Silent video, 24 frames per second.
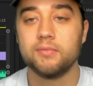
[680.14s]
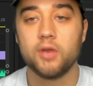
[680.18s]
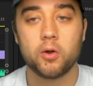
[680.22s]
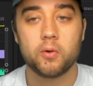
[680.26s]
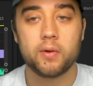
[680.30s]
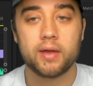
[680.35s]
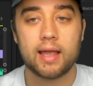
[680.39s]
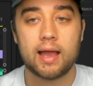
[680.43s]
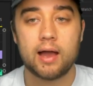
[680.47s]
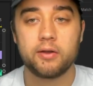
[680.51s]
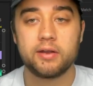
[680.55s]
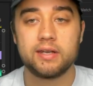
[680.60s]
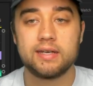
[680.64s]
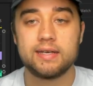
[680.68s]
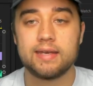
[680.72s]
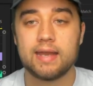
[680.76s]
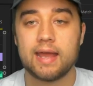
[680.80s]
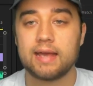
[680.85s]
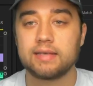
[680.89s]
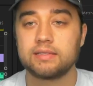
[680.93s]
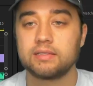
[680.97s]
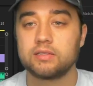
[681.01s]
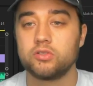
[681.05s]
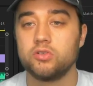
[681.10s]
knowing how to
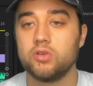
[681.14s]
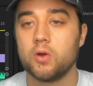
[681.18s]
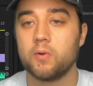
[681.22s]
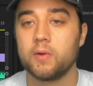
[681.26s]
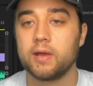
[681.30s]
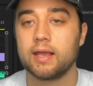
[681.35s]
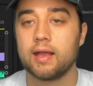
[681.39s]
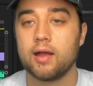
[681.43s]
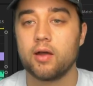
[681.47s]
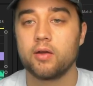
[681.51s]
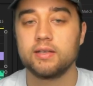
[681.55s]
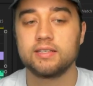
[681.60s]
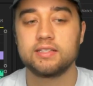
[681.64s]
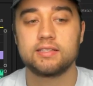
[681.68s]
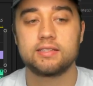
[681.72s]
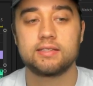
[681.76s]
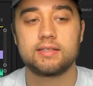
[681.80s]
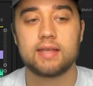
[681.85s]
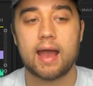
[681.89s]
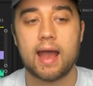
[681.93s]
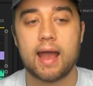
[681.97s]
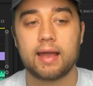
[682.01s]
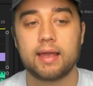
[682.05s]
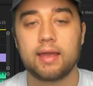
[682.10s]
nest, knowing how to
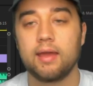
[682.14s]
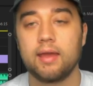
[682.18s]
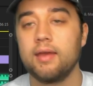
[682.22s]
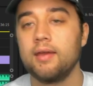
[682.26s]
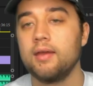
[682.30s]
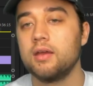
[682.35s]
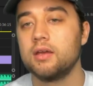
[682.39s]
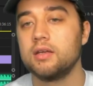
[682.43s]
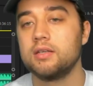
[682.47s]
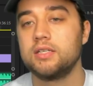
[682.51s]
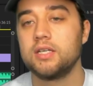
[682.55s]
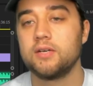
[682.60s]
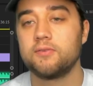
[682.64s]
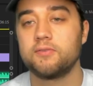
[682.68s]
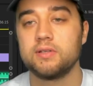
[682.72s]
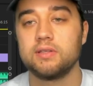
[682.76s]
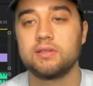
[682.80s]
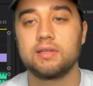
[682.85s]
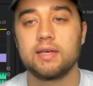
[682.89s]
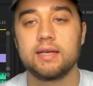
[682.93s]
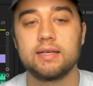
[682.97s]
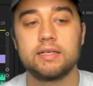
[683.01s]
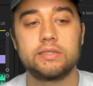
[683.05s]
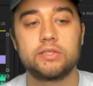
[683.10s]
stack
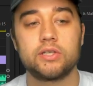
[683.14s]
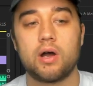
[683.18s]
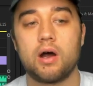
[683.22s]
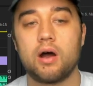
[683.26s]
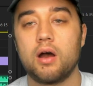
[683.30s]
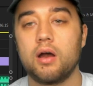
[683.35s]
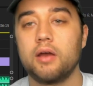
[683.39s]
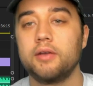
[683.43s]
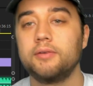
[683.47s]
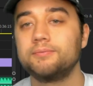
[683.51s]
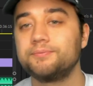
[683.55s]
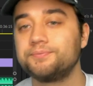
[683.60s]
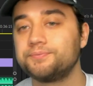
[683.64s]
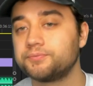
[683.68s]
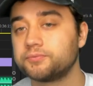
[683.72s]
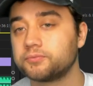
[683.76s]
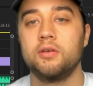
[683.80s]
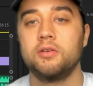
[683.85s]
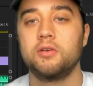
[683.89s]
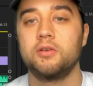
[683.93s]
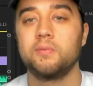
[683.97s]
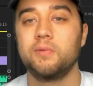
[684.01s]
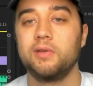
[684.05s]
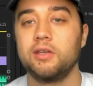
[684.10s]
different things on,
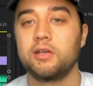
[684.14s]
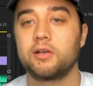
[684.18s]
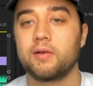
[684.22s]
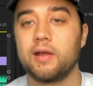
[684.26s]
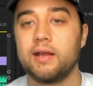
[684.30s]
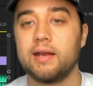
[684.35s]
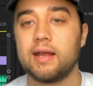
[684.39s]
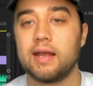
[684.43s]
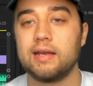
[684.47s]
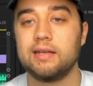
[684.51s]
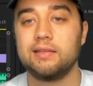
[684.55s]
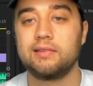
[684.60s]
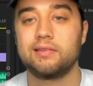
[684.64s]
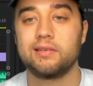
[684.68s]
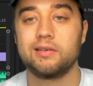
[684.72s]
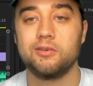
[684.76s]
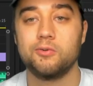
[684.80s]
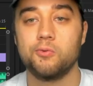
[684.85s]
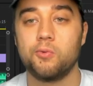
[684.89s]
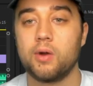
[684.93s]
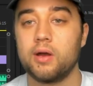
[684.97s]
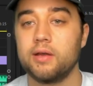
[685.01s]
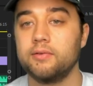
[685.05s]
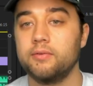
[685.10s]
you can really create anything
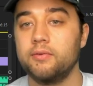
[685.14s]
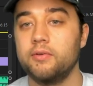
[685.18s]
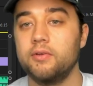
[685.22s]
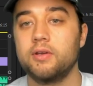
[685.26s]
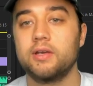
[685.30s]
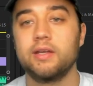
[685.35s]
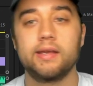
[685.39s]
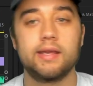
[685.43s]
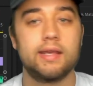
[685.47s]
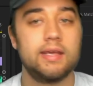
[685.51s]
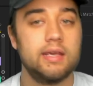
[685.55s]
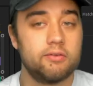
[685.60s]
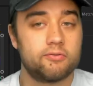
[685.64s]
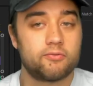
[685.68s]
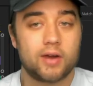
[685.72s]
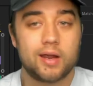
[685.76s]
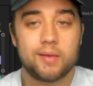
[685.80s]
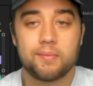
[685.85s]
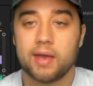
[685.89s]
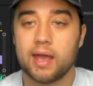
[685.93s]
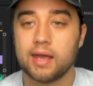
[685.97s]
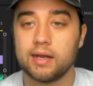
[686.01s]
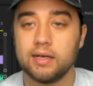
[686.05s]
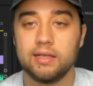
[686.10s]
you want. You can
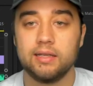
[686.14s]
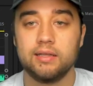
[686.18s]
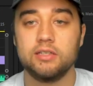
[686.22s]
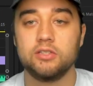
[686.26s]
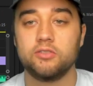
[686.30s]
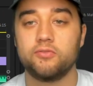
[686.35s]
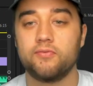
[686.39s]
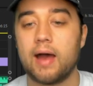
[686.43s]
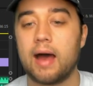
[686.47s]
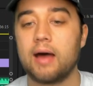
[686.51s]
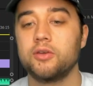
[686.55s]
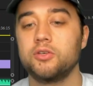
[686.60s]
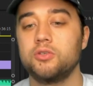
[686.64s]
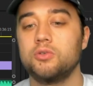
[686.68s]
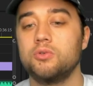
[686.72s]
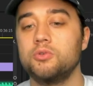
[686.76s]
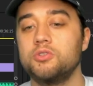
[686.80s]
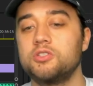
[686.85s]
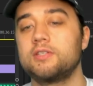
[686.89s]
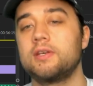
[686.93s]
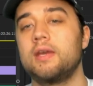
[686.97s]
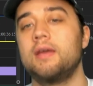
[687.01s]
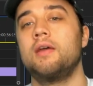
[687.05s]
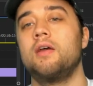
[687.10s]
keyframe any of these
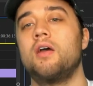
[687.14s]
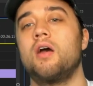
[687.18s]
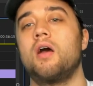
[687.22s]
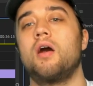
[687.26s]
values.